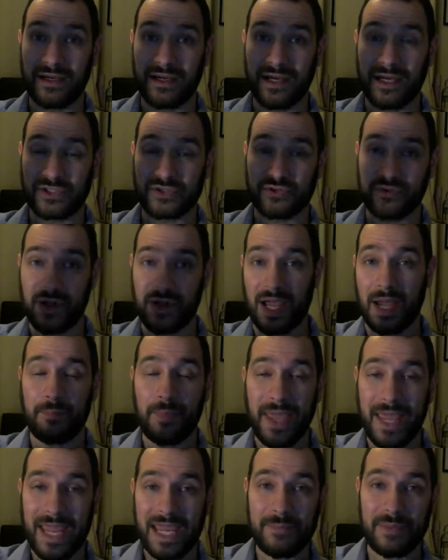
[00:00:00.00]
a
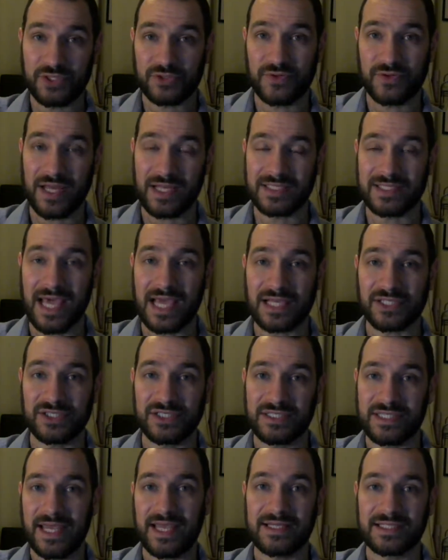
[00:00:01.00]
payment
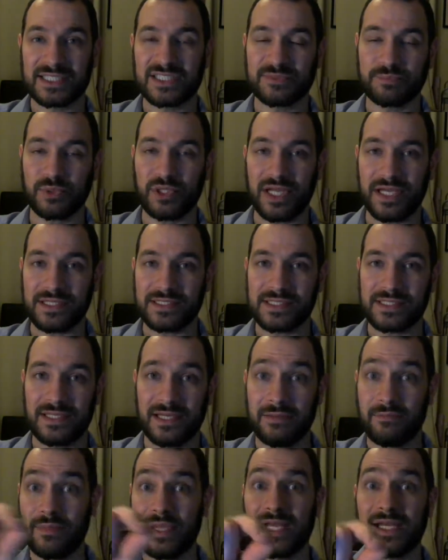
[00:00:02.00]
transaction takes place
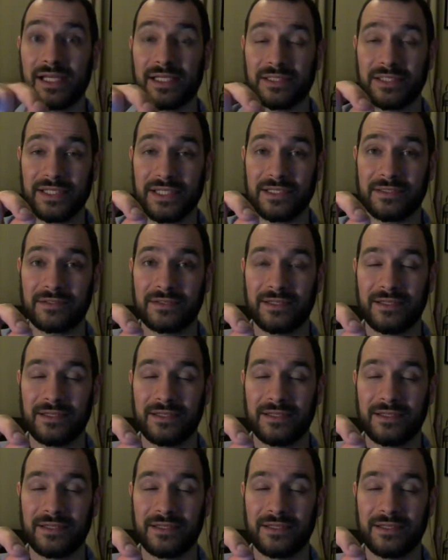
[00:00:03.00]
immediately.